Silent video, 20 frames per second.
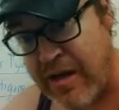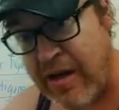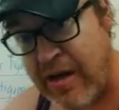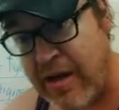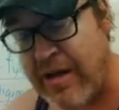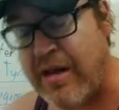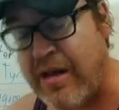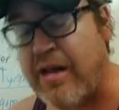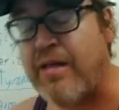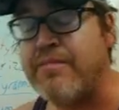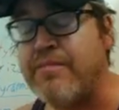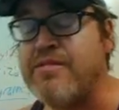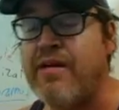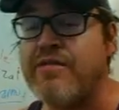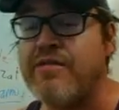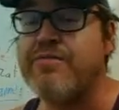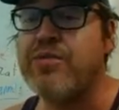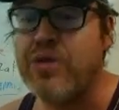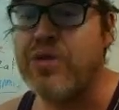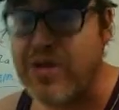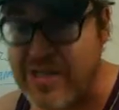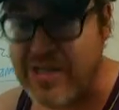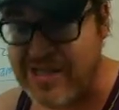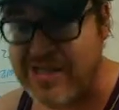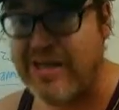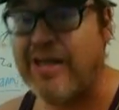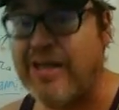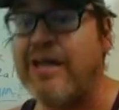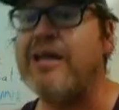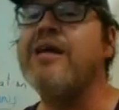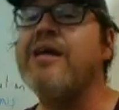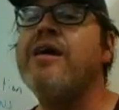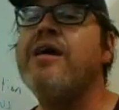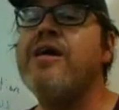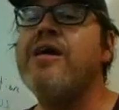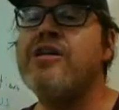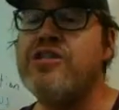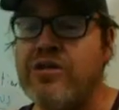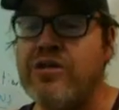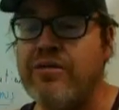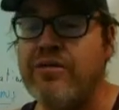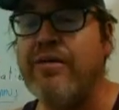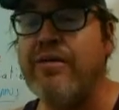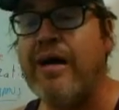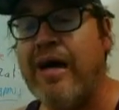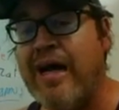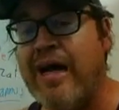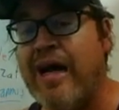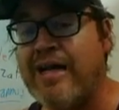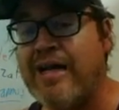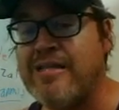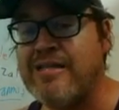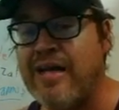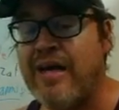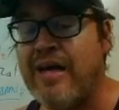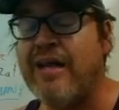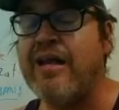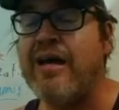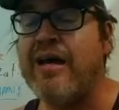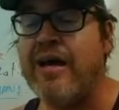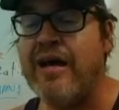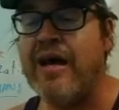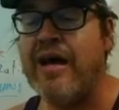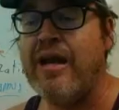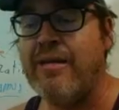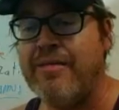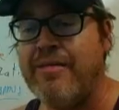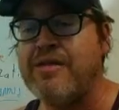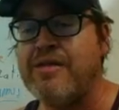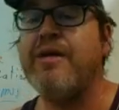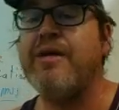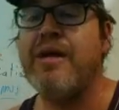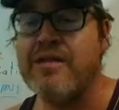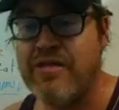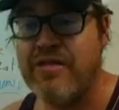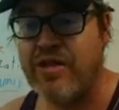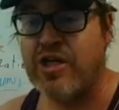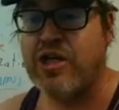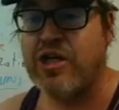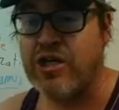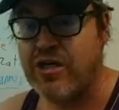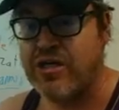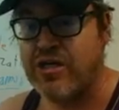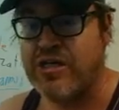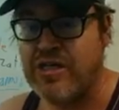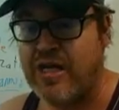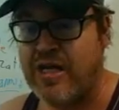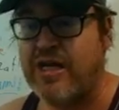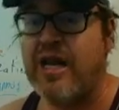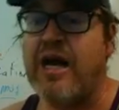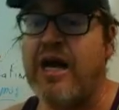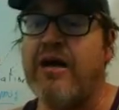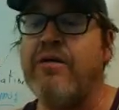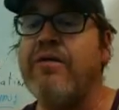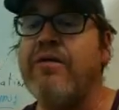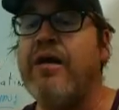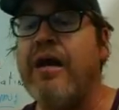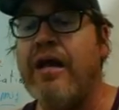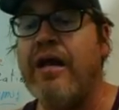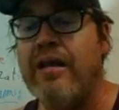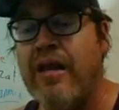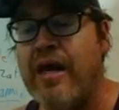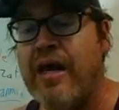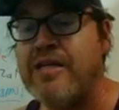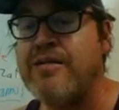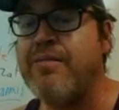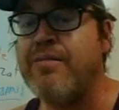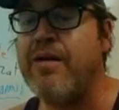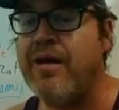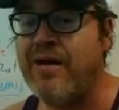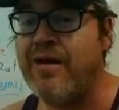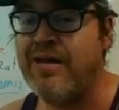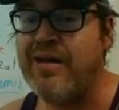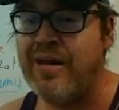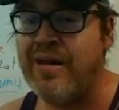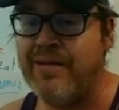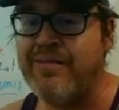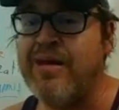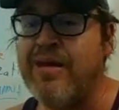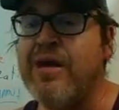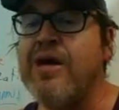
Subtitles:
on themselves personally to exile Oedipus because of the curse that now lies upon him.